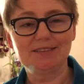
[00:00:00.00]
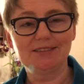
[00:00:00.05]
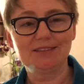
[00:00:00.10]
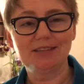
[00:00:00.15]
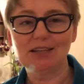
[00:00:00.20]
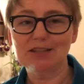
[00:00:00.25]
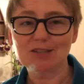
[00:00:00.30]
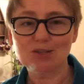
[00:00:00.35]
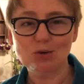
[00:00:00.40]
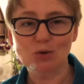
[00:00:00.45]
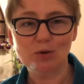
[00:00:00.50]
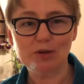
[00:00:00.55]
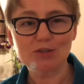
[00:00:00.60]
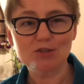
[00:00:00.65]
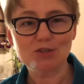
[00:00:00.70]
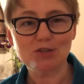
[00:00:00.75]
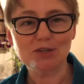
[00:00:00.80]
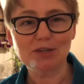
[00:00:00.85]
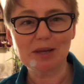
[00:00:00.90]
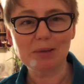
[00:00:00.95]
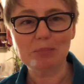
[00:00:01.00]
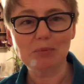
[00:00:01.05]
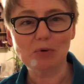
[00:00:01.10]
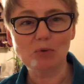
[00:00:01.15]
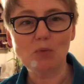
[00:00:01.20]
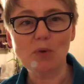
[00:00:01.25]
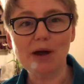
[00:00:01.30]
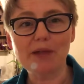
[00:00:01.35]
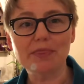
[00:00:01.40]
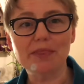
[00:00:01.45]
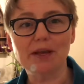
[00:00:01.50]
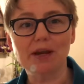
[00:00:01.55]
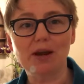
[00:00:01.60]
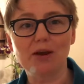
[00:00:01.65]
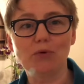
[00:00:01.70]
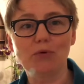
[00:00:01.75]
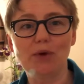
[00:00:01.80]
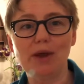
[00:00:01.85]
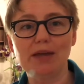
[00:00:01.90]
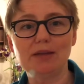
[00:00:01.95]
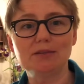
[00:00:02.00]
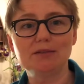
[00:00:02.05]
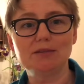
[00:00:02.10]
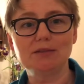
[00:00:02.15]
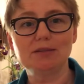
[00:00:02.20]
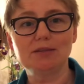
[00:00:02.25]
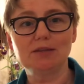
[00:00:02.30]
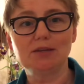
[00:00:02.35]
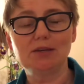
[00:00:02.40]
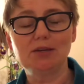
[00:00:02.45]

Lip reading: That's question number 1 that I raise.